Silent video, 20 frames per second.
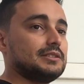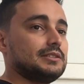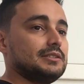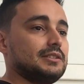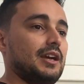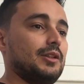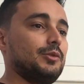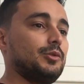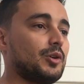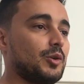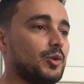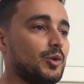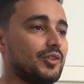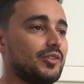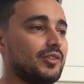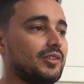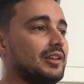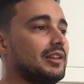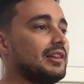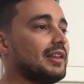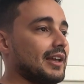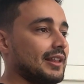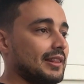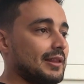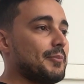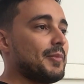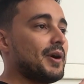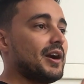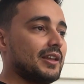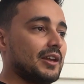and you could see like the
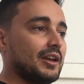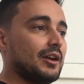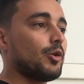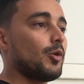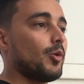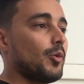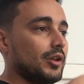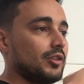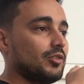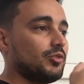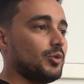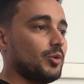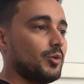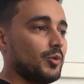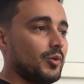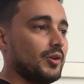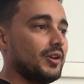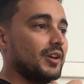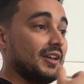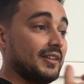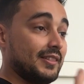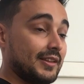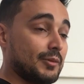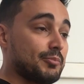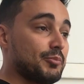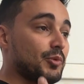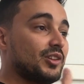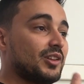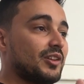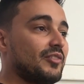money growing. So that
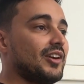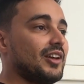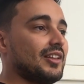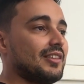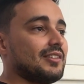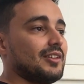motivates us,